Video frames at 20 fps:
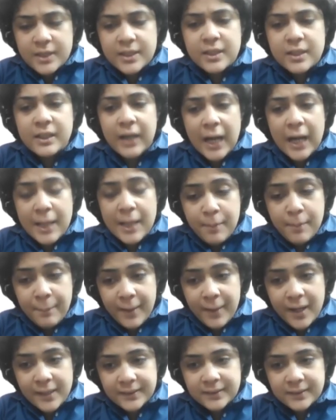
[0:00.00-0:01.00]
The Khyber
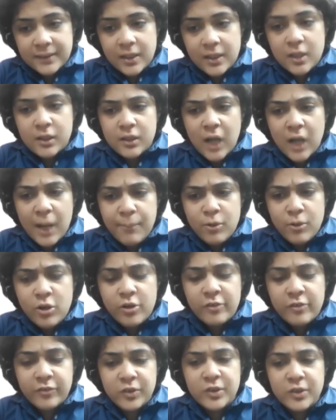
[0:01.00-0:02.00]
Pass,
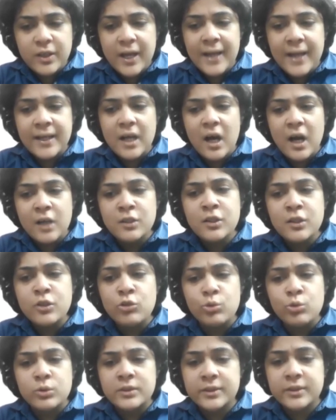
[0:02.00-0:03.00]
Kabul River, and other
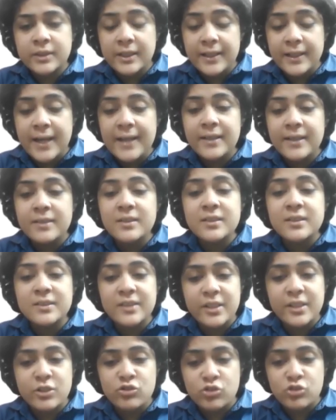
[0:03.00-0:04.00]
routes connect
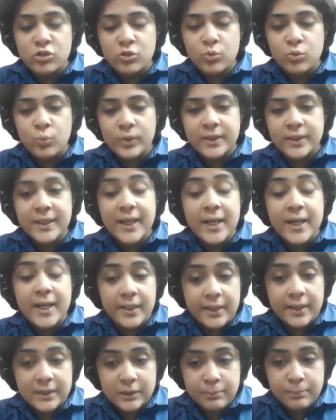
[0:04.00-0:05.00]
this region with the
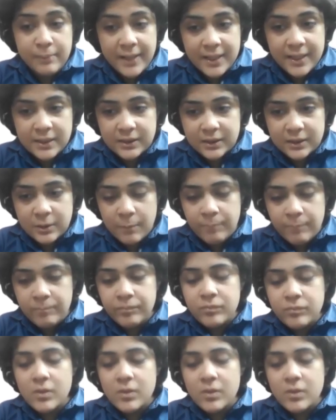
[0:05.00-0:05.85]
Indus Plains.